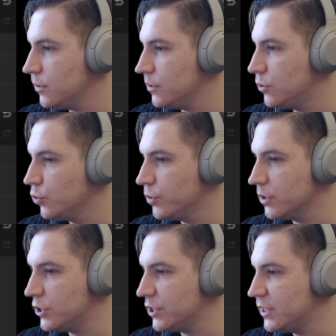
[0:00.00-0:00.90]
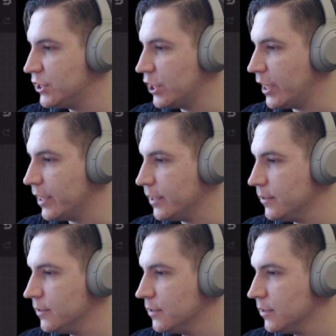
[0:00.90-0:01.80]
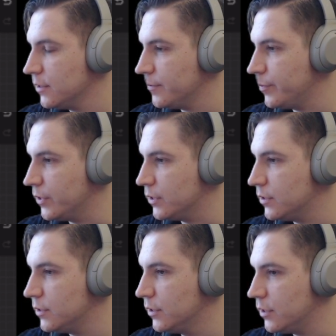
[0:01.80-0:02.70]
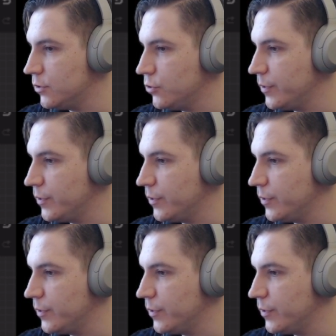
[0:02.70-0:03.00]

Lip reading: doing just chatting, but not too many